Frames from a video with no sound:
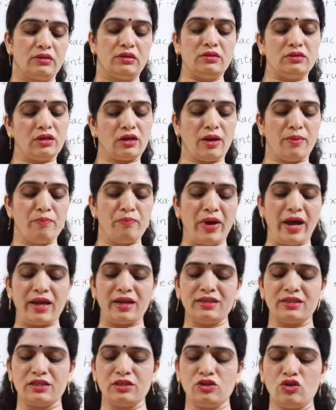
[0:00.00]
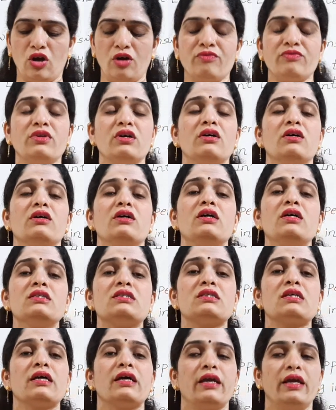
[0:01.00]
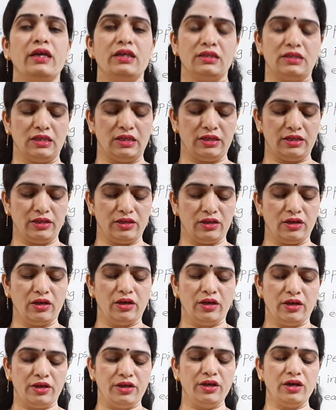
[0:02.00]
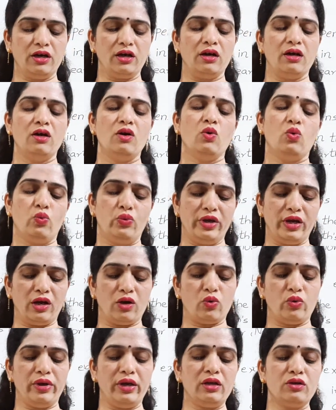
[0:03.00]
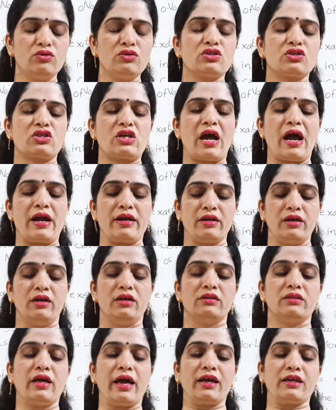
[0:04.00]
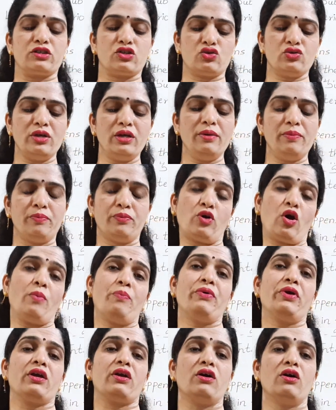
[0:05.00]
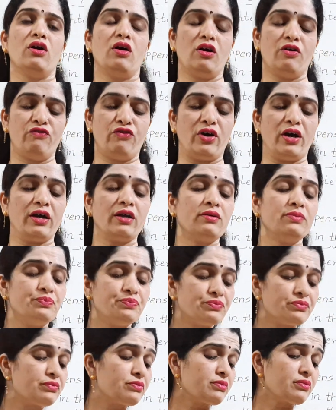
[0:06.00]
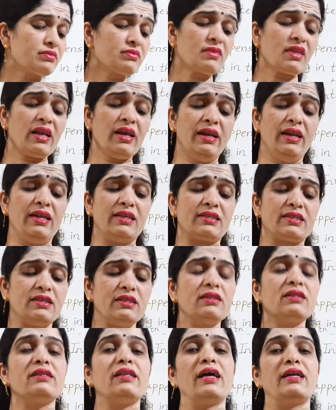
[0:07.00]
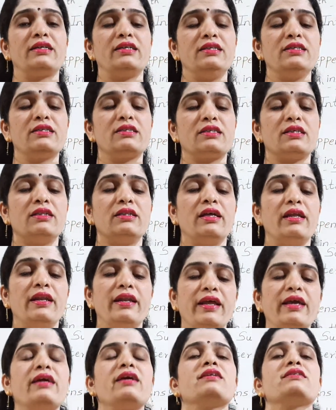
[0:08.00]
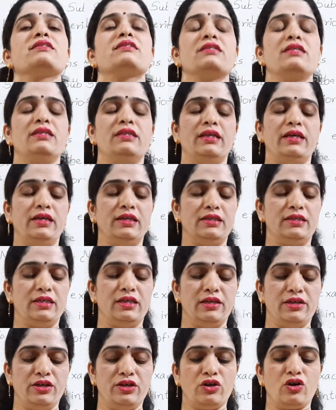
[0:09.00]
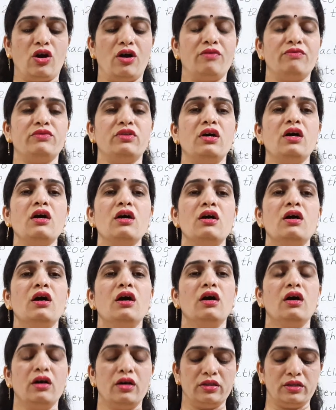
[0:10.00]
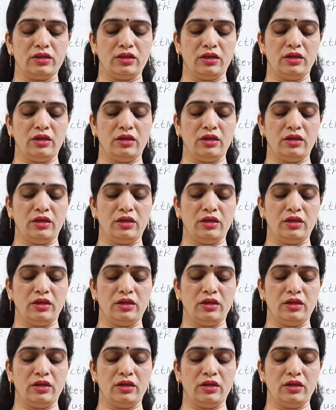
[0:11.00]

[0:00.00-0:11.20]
the comparison of the earth's interior. Here we are going to start the actual topic of our lesson, that is the layers in the interior of the earth.